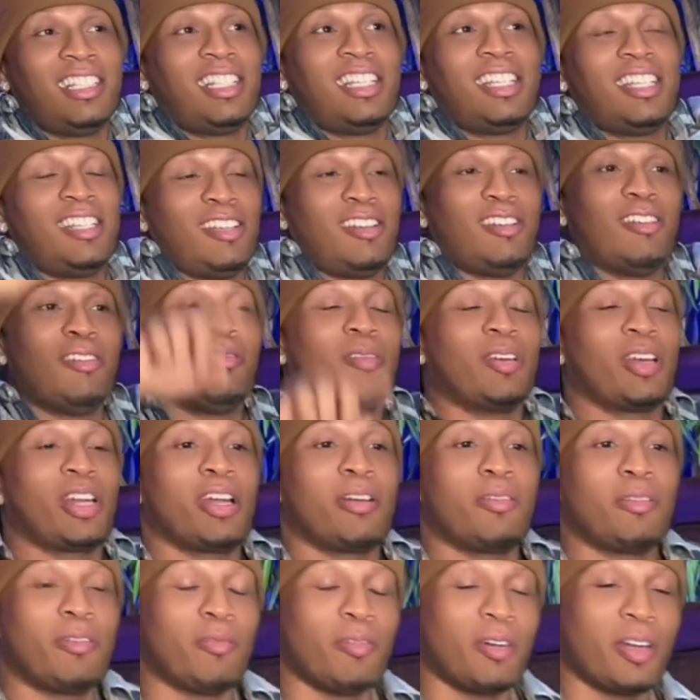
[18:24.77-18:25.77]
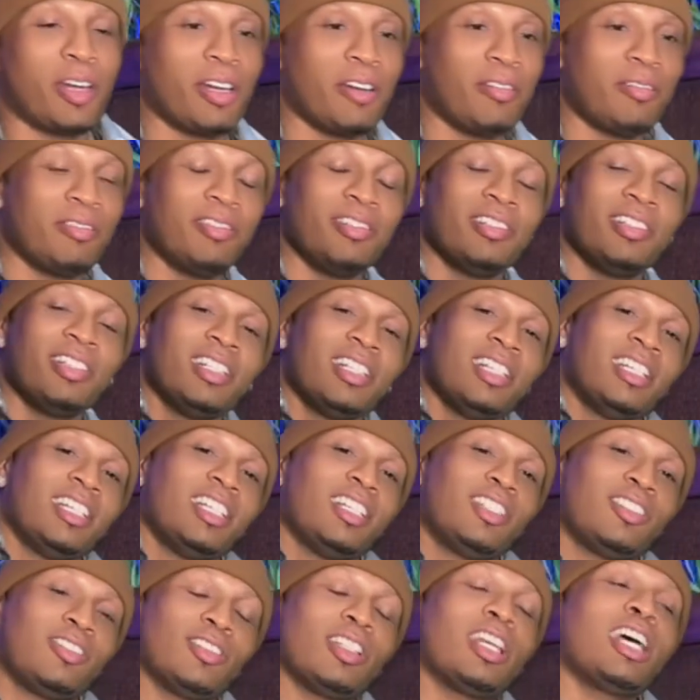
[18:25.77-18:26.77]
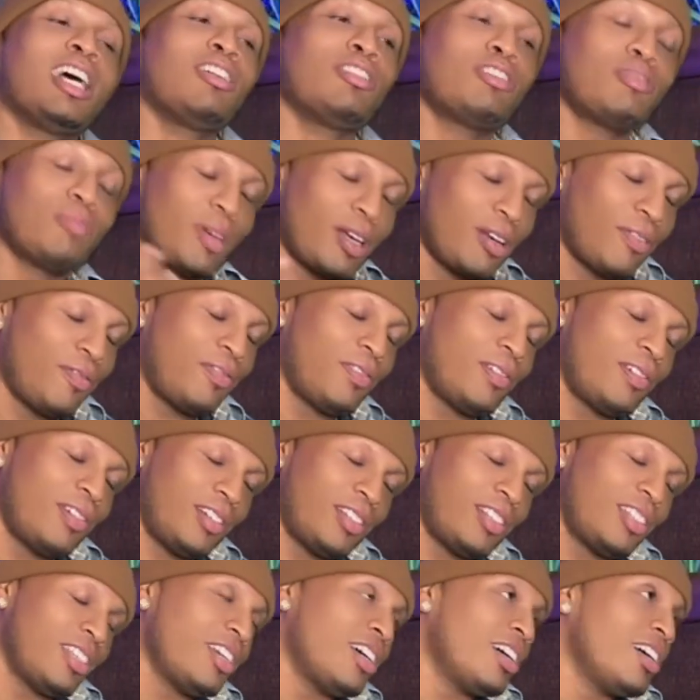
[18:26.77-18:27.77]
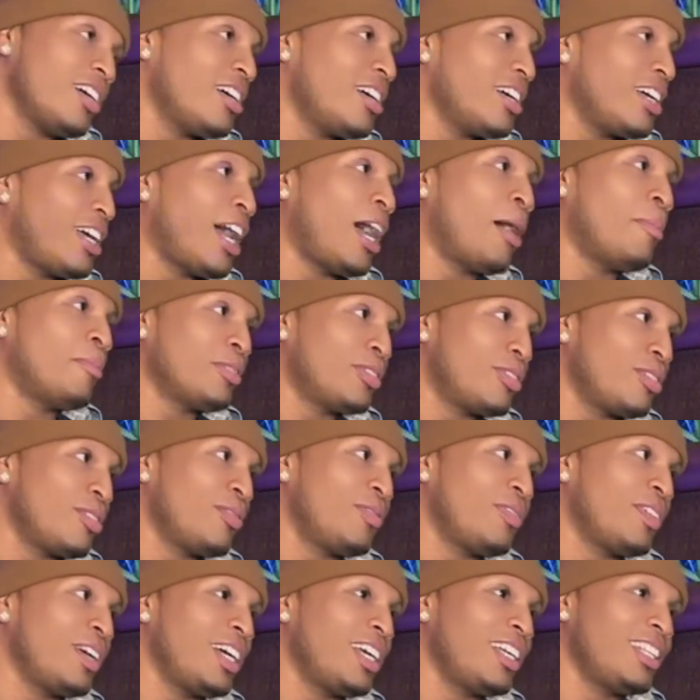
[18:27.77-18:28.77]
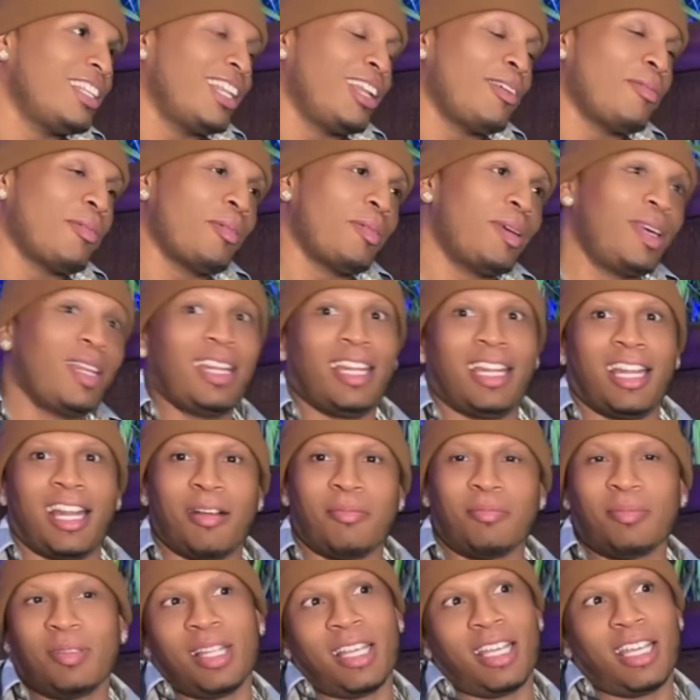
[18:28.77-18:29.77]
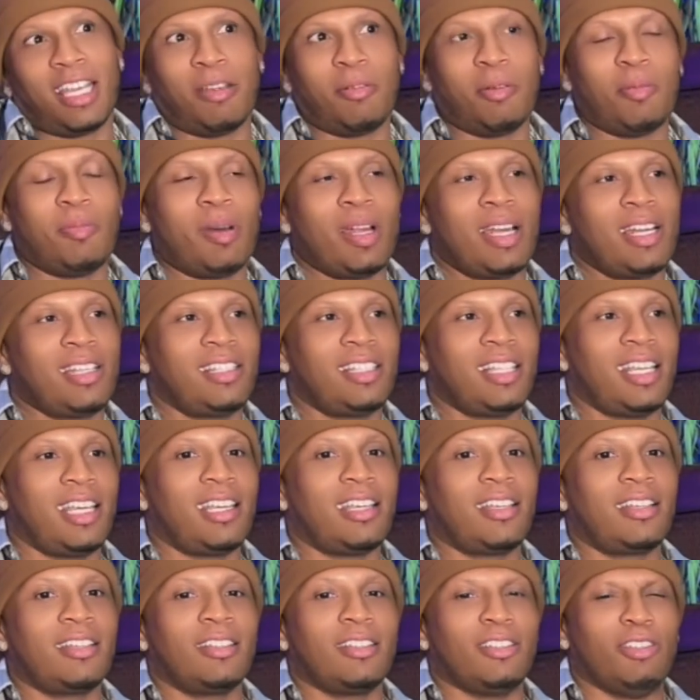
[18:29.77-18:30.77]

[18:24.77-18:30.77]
whatever. So that was my first amateur fight in MMA, and I'm like, everybody's like,